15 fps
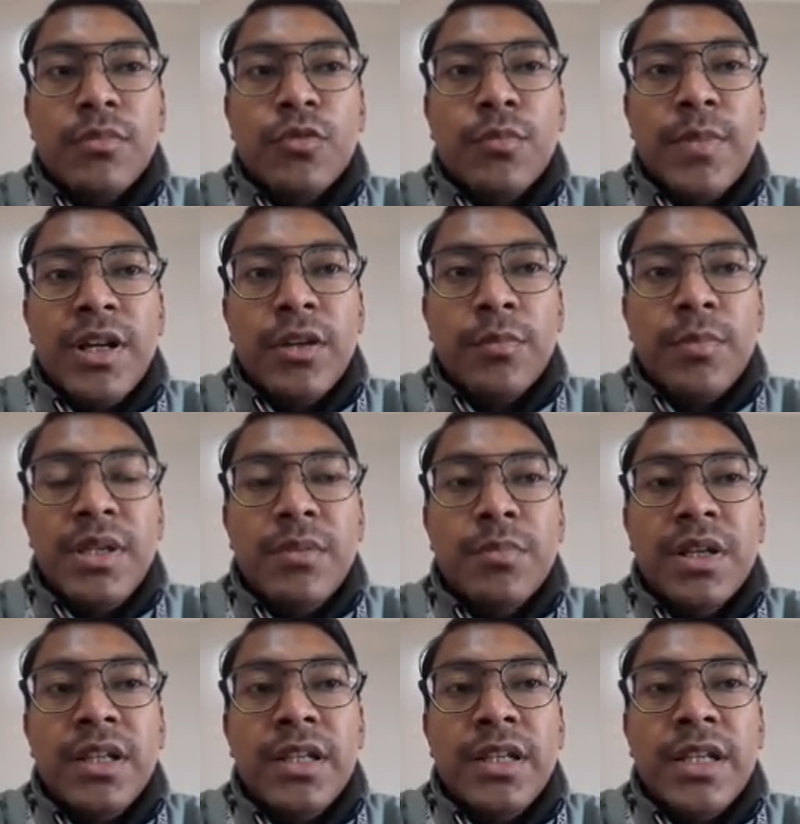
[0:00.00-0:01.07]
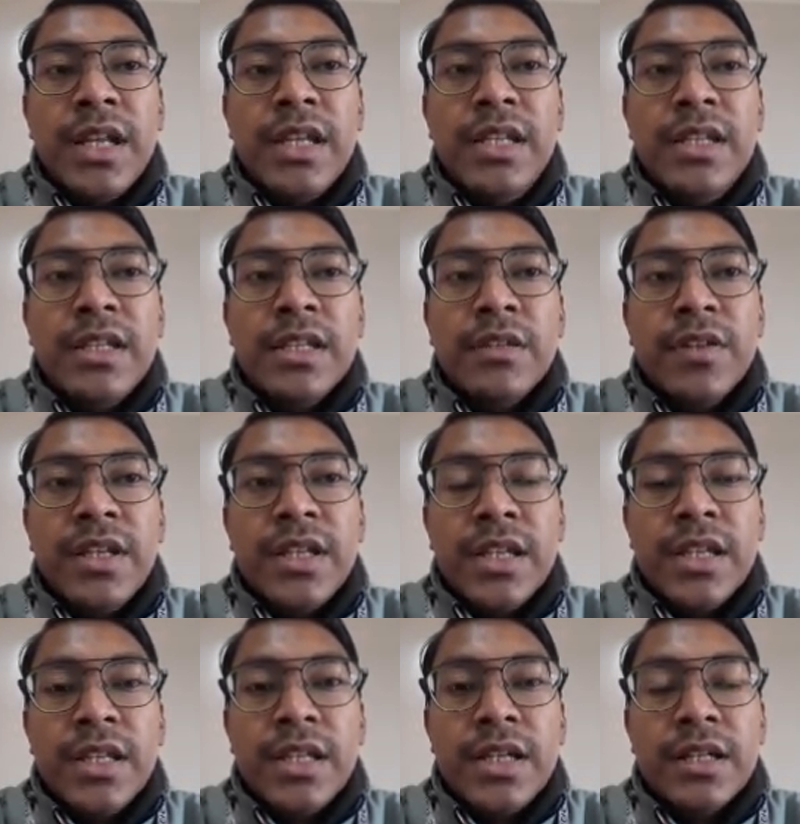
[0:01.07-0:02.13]
movement of people in any given
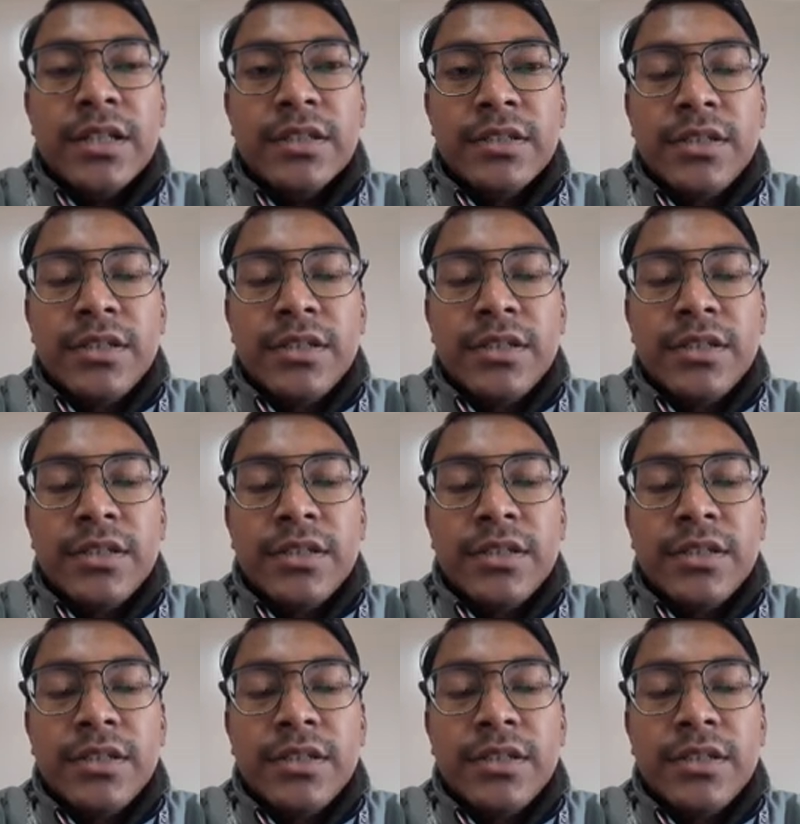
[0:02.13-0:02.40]
area.